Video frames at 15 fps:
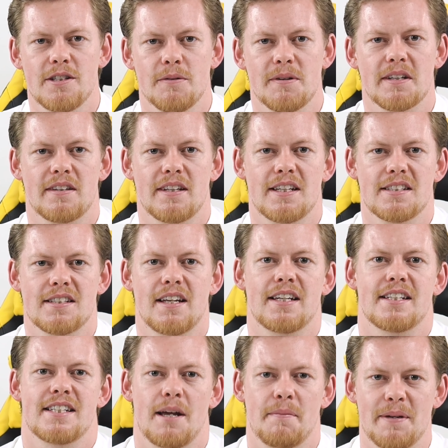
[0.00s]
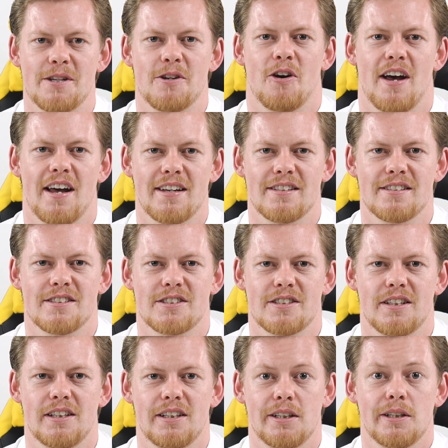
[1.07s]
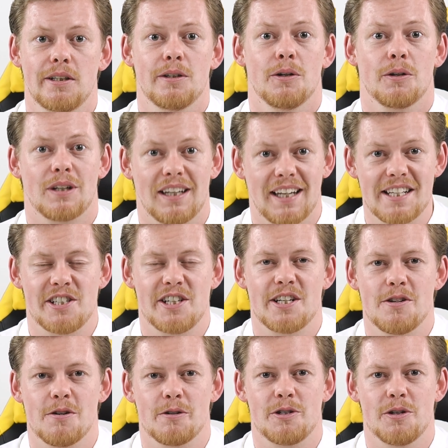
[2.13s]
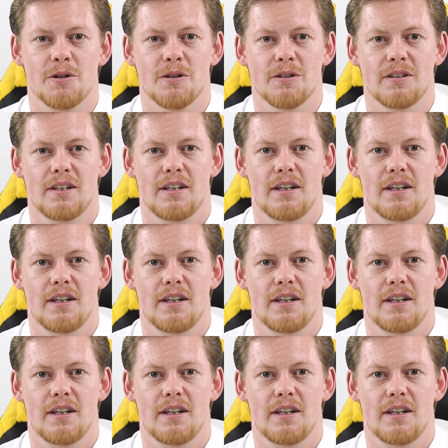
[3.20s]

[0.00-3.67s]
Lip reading: doing things like tapping your hands or clenching your jaw.